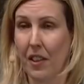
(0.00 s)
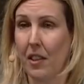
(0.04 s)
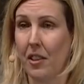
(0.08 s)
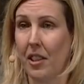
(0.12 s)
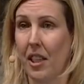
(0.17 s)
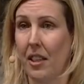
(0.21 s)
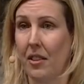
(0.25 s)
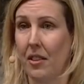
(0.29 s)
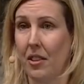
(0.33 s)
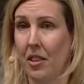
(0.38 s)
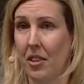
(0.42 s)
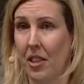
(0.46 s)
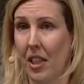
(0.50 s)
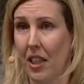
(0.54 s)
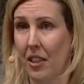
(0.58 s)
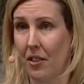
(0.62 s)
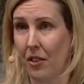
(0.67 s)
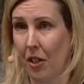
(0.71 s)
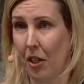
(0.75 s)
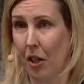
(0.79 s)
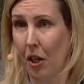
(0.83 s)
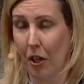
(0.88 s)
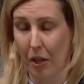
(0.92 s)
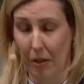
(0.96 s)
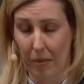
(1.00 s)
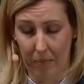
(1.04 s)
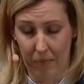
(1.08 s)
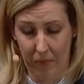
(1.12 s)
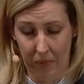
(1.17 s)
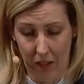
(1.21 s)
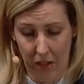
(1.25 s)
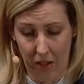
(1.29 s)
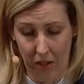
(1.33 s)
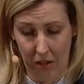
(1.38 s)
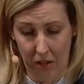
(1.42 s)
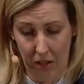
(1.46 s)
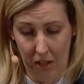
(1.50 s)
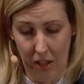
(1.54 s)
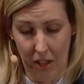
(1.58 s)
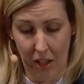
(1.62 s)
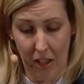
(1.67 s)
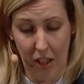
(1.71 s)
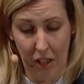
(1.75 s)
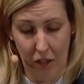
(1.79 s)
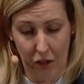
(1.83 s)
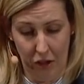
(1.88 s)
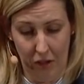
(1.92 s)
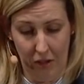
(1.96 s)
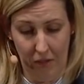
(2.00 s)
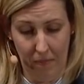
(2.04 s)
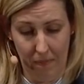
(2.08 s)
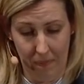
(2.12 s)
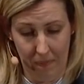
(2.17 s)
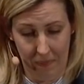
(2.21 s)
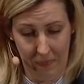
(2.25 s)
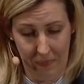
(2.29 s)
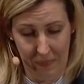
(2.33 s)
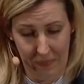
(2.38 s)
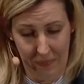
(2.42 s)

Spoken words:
fell down the stairs at home and got concussion.